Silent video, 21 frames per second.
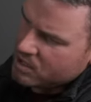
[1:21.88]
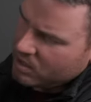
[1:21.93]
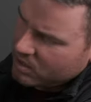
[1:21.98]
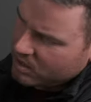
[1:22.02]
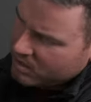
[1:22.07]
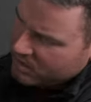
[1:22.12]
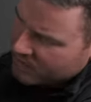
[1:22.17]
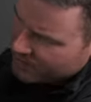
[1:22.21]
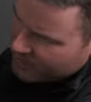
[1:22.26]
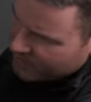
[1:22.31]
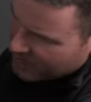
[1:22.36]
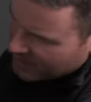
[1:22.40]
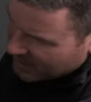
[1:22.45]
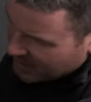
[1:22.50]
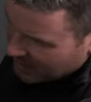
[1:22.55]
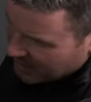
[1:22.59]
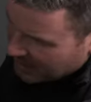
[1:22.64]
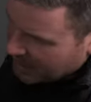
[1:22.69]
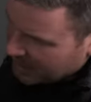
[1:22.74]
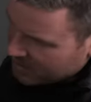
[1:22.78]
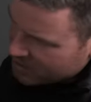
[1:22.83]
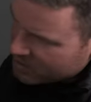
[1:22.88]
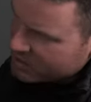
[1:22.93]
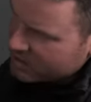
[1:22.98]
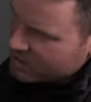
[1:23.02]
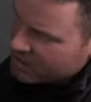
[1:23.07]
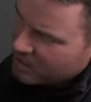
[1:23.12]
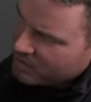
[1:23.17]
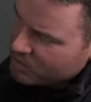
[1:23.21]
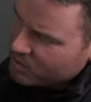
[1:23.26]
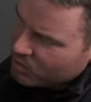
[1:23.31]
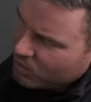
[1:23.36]
not, it doesn't
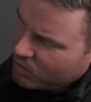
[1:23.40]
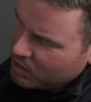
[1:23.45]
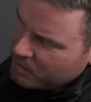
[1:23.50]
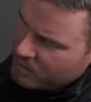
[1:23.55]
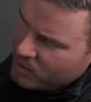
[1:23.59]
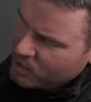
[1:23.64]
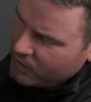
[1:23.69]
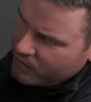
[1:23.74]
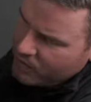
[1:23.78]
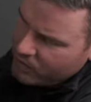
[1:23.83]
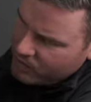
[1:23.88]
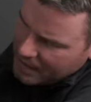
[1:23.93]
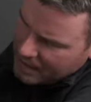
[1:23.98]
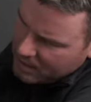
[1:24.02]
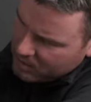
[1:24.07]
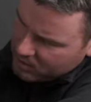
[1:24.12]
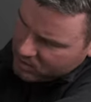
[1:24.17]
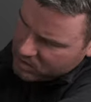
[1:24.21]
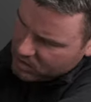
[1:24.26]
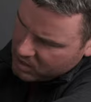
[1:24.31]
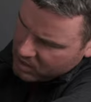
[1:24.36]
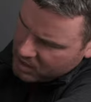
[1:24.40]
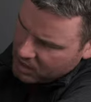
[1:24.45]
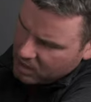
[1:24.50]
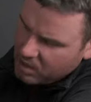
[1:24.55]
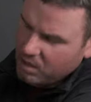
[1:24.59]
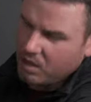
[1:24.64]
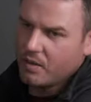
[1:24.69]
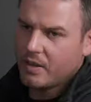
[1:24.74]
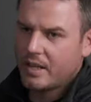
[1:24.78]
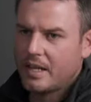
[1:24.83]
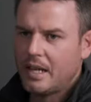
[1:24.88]
seem to want to move around.
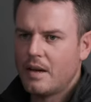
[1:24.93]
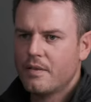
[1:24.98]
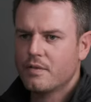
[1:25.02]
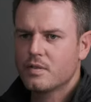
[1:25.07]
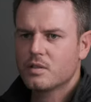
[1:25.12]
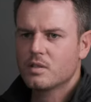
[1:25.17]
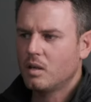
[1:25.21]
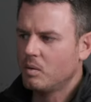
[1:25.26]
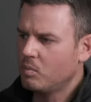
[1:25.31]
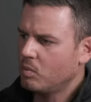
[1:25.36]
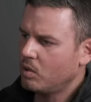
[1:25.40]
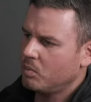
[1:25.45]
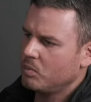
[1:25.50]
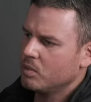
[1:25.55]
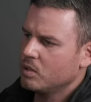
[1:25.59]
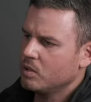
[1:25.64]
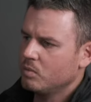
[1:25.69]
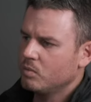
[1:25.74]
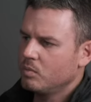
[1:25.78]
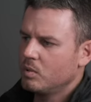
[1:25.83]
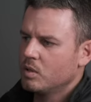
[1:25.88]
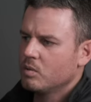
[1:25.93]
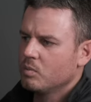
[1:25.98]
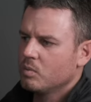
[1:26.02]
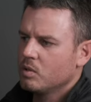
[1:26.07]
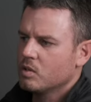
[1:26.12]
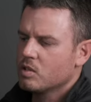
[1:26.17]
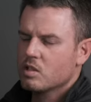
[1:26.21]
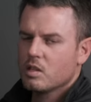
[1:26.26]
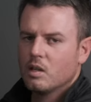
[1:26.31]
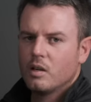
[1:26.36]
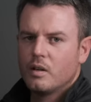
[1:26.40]
Like the f-stop one
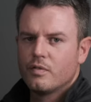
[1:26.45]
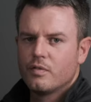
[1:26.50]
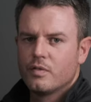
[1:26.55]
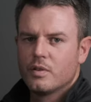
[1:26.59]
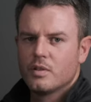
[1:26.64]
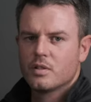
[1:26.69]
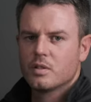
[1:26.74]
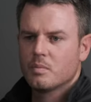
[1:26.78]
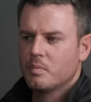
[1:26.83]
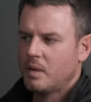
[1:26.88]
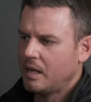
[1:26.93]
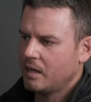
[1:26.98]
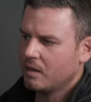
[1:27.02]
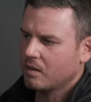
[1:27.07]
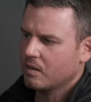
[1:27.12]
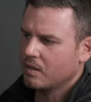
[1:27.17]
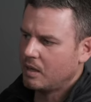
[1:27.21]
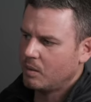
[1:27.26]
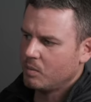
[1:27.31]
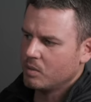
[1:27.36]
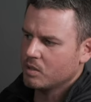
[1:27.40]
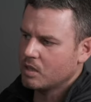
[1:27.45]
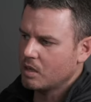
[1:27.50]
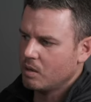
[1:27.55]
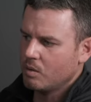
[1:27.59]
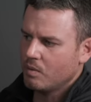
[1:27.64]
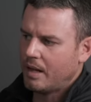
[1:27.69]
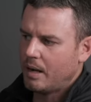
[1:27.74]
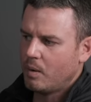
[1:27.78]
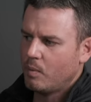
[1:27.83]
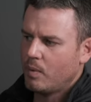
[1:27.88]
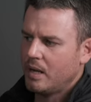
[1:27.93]
would slide front to back. That would go
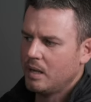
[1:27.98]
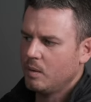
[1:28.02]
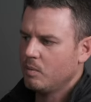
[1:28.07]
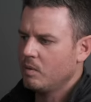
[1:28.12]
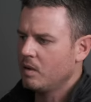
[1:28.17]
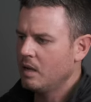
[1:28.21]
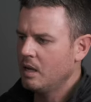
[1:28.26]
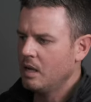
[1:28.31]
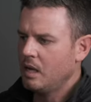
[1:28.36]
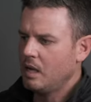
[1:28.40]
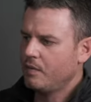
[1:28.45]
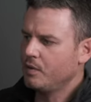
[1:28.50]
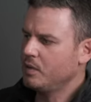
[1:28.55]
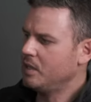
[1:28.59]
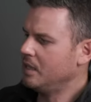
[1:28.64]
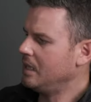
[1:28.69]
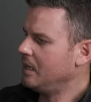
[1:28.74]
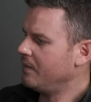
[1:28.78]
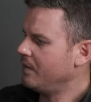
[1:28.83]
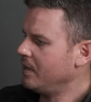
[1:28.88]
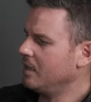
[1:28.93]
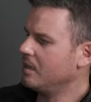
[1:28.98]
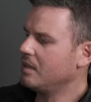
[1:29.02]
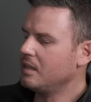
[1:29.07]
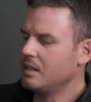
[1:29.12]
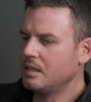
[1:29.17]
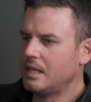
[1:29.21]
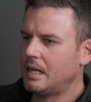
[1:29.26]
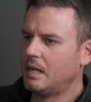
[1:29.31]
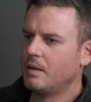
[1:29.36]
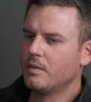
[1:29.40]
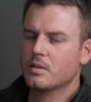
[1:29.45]
that way. It would, if you didn't have
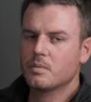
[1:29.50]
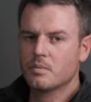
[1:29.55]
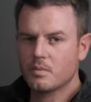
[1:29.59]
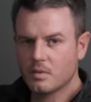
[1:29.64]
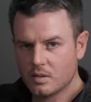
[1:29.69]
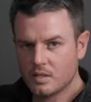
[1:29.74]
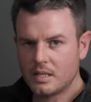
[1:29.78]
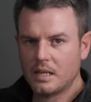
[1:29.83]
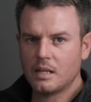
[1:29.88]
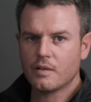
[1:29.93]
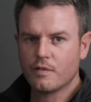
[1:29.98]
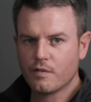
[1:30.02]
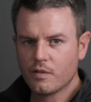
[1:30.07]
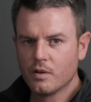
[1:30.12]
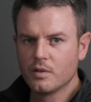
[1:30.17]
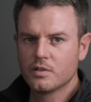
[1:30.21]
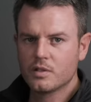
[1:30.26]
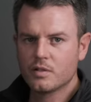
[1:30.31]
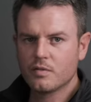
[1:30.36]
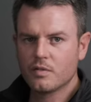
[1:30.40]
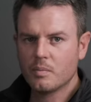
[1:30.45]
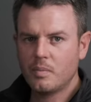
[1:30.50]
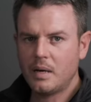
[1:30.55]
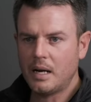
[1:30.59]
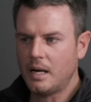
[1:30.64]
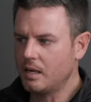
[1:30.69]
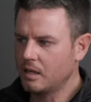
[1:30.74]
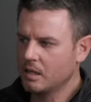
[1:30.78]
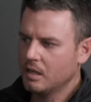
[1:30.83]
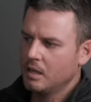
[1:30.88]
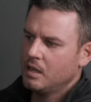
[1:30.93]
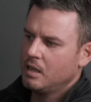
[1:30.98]
anything down the front of the
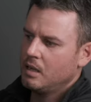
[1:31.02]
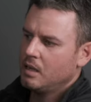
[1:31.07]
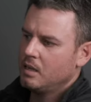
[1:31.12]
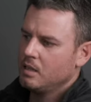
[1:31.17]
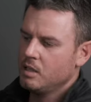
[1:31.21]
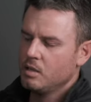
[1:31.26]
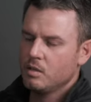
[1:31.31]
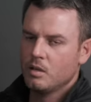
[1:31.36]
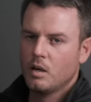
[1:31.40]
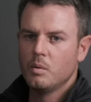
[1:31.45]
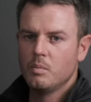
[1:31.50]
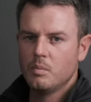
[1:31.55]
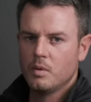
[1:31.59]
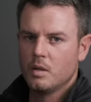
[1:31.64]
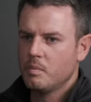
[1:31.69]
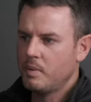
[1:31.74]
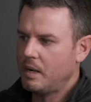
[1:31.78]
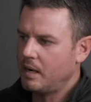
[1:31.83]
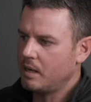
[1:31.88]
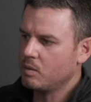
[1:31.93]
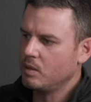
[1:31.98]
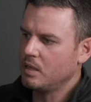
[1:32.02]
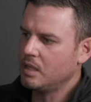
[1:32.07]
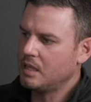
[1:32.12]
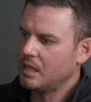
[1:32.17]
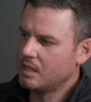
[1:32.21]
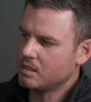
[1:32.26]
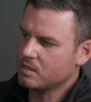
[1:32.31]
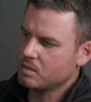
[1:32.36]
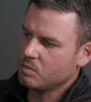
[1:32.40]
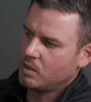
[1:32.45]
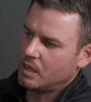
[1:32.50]
bag, you'd open the bag when you
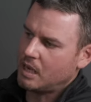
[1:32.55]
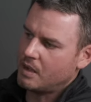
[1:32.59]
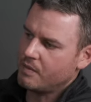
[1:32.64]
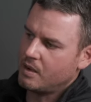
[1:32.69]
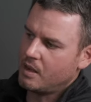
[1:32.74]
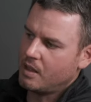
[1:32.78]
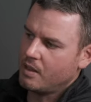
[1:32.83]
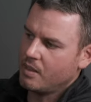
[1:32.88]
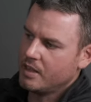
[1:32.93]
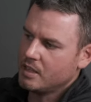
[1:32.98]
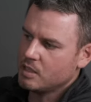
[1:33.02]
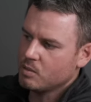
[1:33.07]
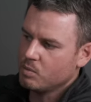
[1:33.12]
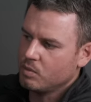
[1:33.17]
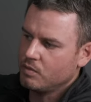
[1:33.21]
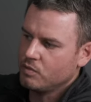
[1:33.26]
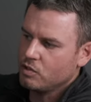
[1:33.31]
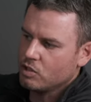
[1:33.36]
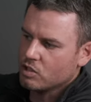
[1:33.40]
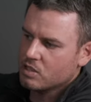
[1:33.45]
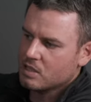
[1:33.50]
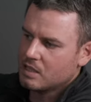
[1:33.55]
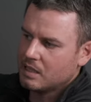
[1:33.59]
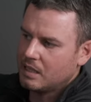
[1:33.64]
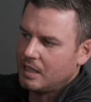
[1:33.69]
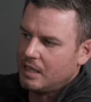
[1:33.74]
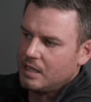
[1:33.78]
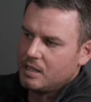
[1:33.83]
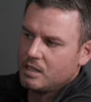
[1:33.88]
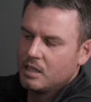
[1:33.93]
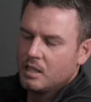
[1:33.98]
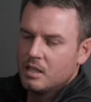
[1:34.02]
get to whatever, and this would have just
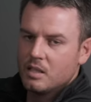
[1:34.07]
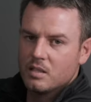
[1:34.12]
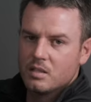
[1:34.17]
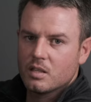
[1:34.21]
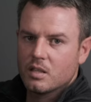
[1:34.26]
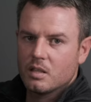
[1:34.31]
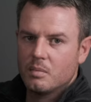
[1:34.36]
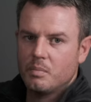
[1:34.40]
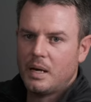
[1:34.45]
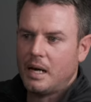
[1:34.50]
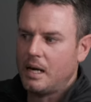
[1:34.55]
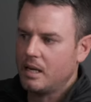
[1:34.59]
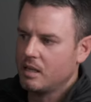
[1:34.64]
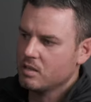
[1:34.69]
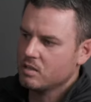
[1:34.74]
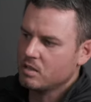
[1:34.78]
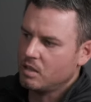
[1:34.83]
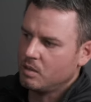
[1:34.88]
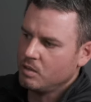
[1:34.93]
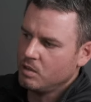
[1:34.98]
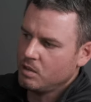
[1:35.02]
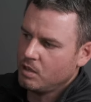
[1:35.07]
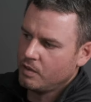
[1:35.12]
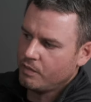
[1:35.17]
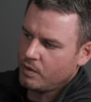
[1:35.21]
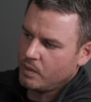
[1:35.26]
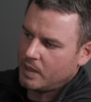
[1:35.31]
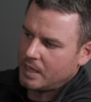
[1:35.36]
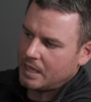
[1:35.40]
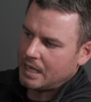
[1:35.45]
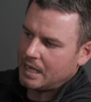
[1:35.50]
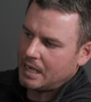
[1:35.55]
slid to the back. So if
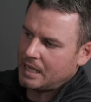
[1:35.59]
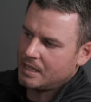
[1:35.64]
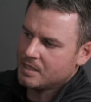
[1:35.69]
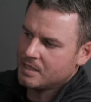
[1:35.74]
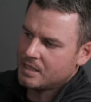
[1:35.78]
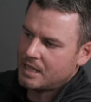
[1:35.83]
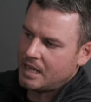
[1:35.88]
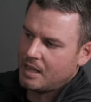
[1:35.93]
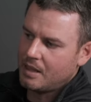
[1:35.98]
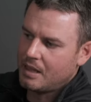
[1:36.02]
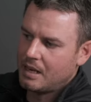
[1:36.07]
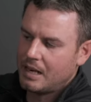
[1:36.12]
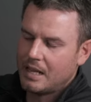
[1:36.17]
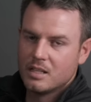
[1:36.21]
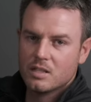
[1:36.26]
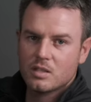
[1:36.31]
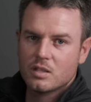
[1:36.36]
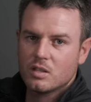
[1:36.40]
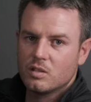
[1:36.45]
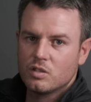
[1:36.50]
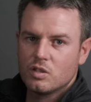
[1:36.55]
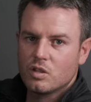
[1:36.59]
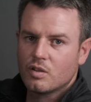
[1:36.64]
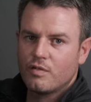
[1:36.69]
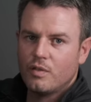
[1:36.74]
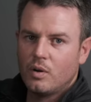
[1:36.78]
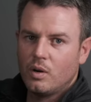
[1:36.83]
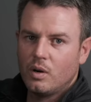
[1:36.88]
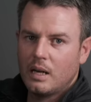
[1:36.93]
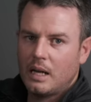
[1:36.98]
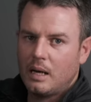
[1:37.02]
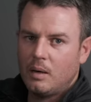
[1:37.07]
you had a lens there, the lens could just
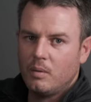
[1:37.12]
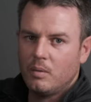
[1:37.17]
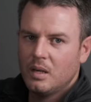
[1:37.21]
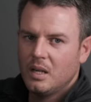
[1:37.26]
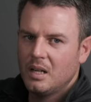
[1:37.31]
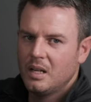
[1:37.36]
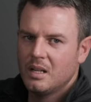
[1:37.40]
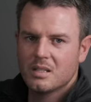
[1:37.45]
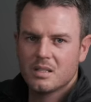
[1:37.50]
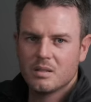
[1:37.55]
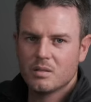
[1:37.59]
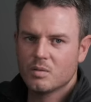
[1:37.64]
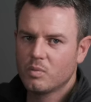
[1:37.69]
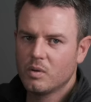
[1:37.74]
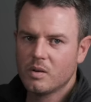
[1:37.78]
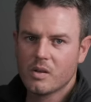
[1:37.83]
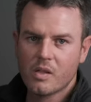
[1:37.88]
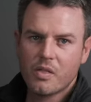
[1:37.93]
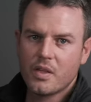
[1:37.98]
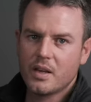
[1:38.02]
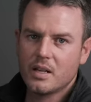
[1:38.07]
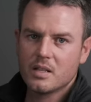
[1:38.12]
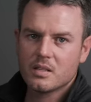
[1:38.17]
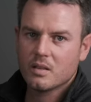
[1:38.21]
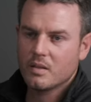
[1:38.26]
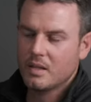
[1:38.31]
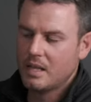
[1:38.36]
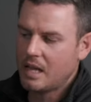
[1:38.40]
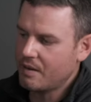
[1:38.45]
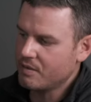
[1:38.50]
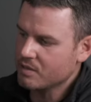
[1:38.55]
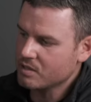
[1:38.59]
fall out. So it's one of the things
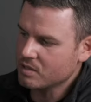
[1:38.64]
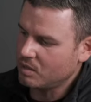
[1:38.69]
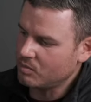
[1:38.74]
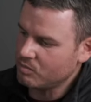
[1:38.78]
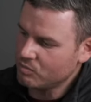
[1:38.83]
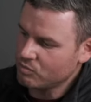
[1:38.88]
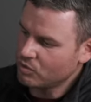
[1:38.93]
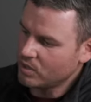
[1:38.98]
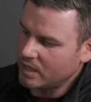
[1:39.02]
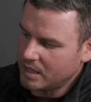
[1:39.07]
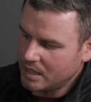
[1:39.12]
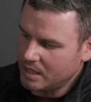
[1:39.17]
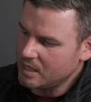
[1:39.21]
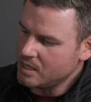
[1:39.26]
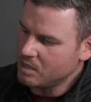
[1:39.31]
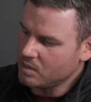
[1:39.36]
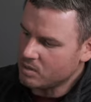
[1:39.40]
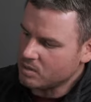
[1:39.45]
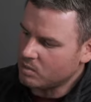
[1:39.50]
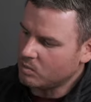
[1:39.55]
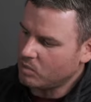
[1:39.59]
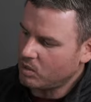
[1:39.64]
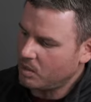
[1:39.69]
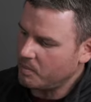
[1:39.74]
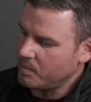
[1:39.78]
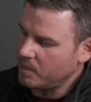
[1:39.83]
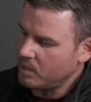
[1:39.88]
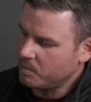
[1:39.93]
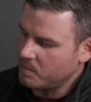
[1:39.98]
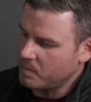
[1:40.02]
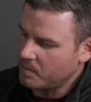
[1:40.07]
that the f-stop really used to wind me up